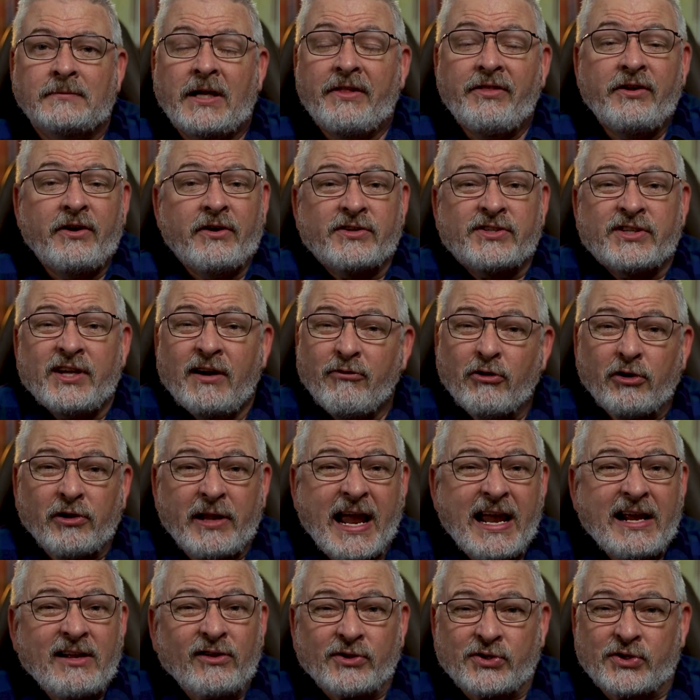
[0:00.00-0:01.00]
And there are several
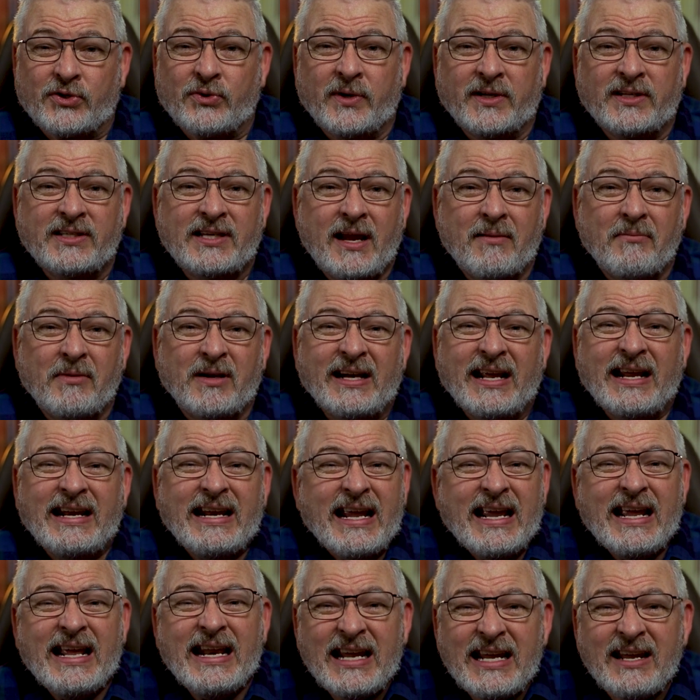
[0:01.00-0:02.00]
angles to examine,
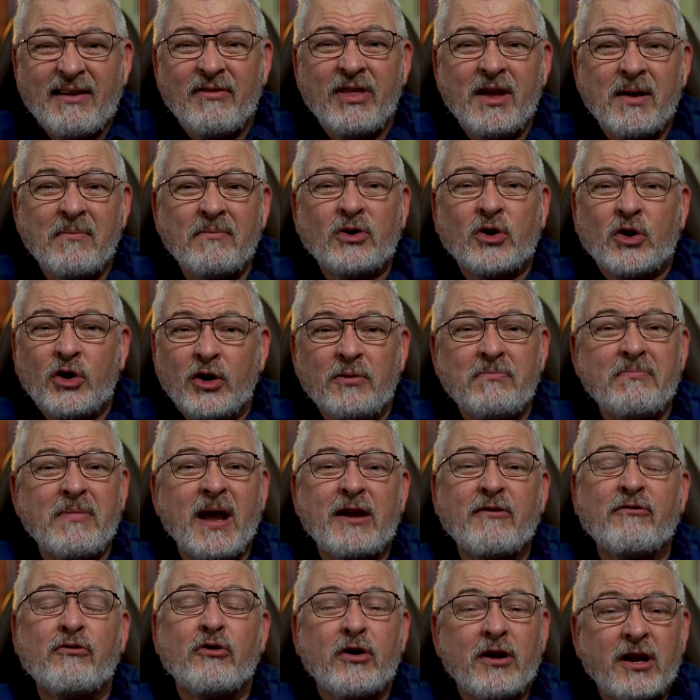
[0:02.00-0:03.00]
and any of them could
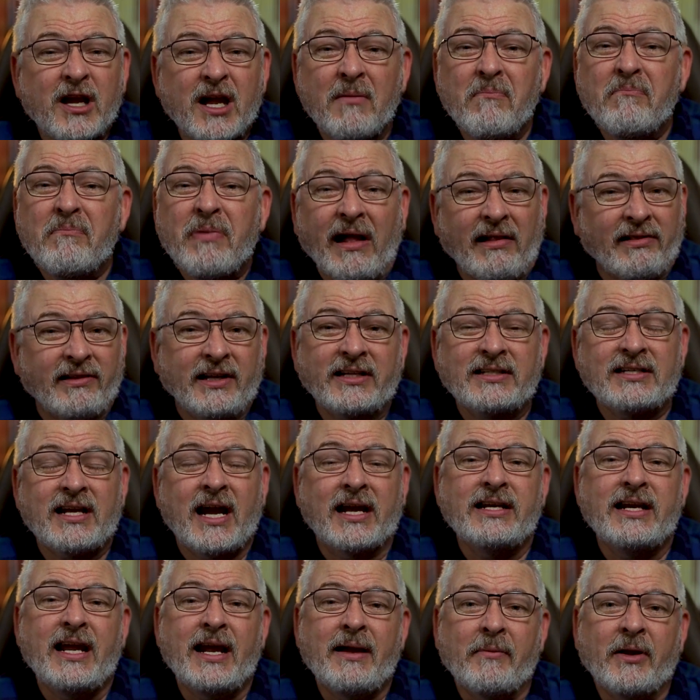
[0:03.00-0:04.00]
make for a compelling
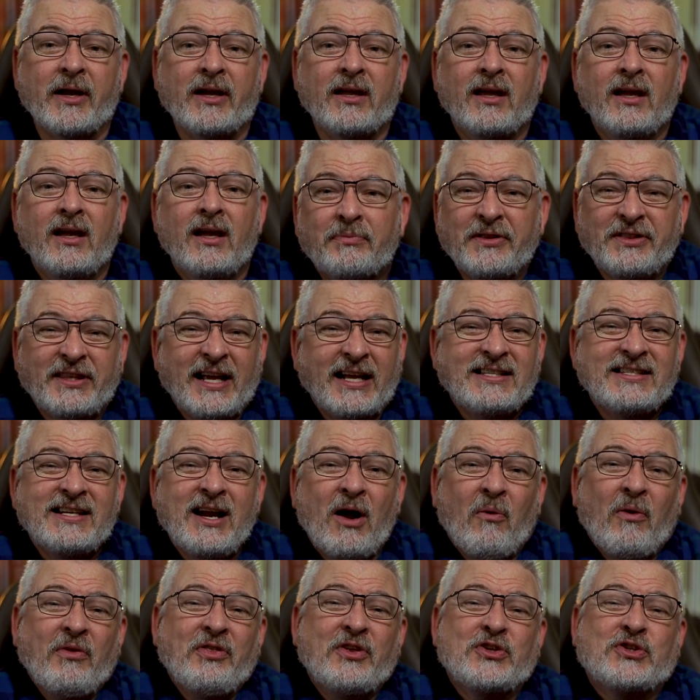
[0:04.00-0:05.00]
dynamic. But that's
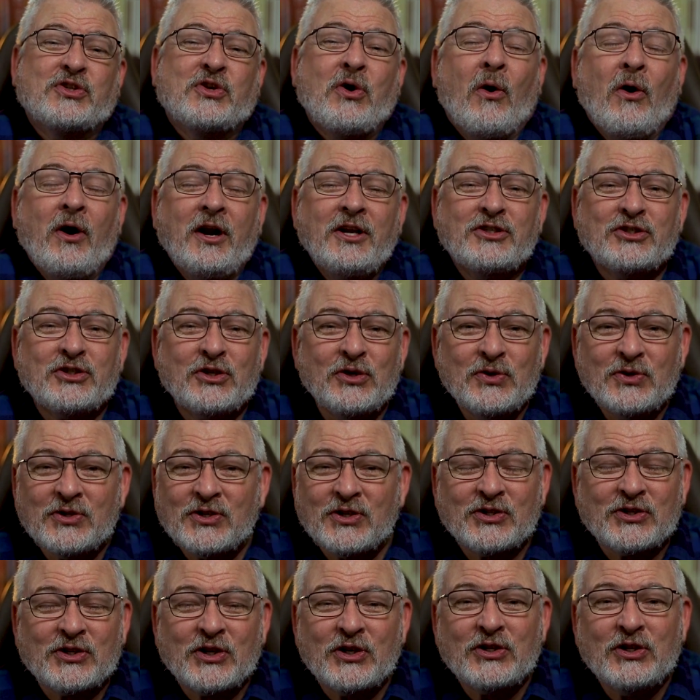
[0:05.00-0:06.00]
not what the story
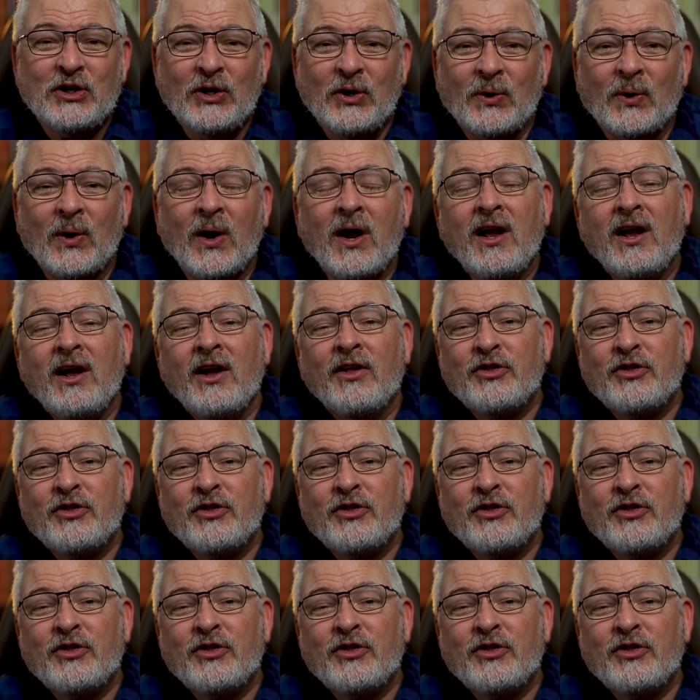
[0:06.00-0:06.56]
chooses to do.